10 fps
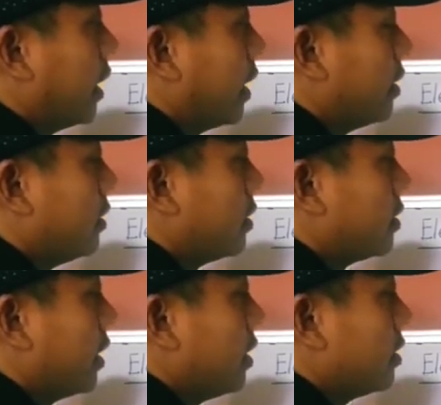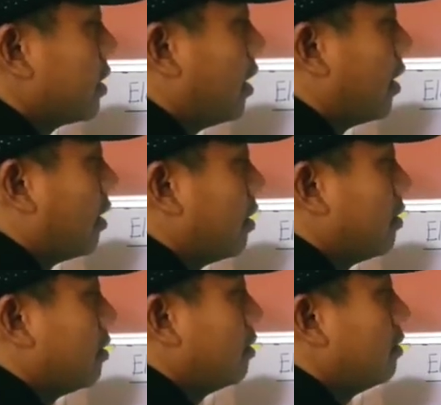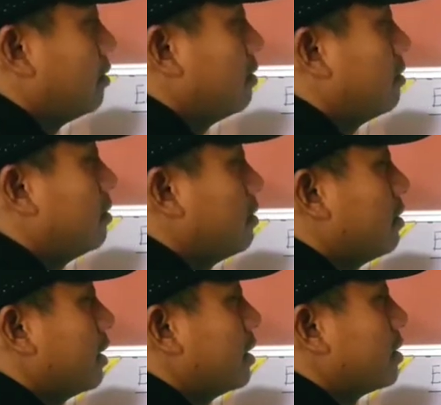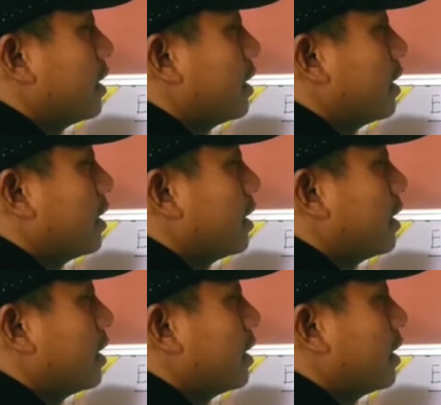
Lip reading: at the distance R, let us